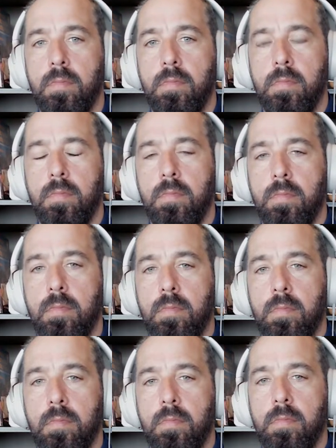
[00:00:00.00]

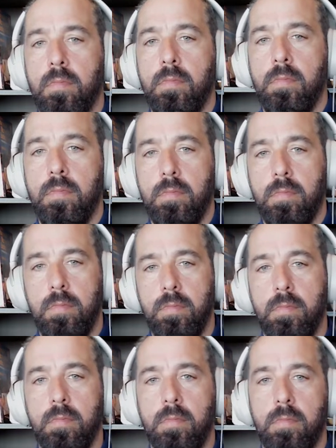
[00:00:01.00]

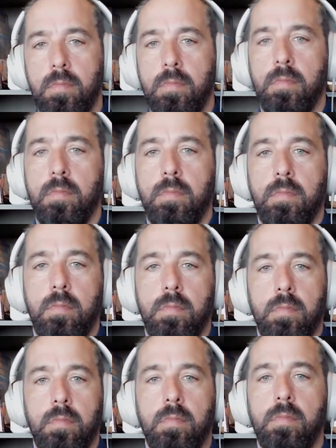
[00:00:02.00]

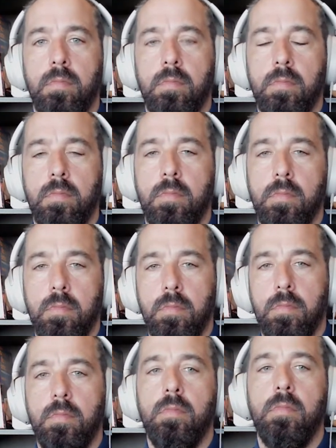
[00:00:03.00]

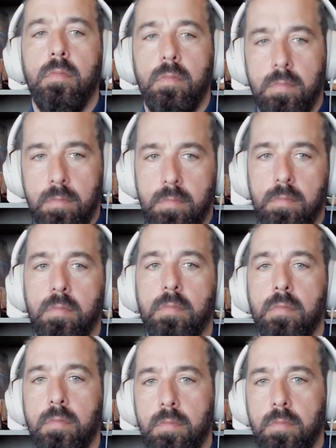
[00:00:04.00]

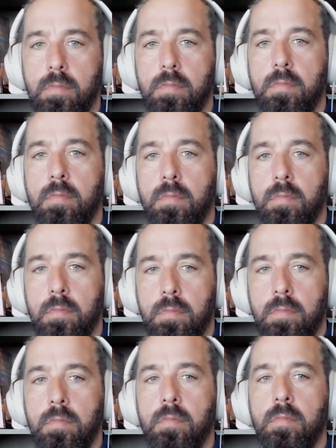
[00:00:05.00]

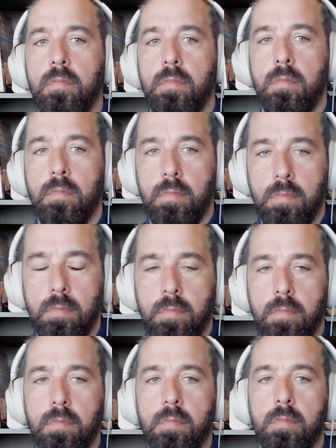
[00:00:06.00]

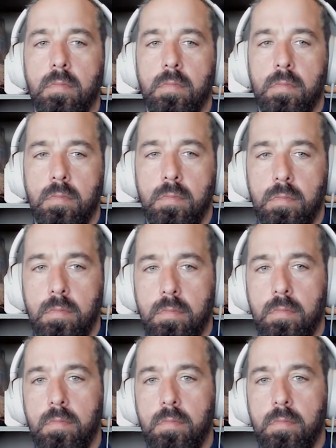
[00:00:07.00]
This person isn't speaking.